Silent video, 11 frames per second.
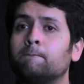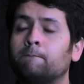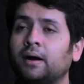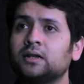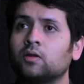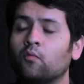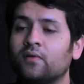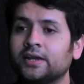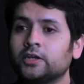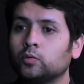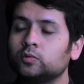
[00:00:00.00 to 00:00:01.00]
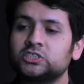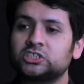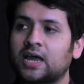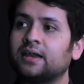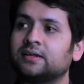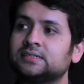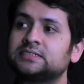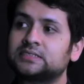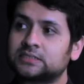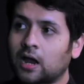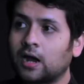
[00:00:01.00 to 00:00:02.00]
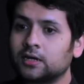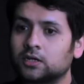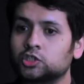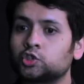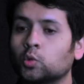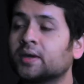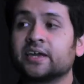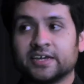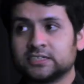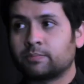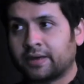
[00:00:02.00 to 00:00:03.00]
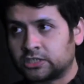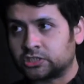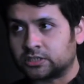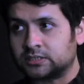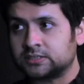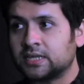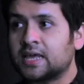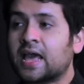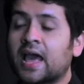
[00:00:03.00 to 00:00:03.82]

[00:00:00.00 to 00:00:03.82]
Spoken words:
But when news channels start showing his pictures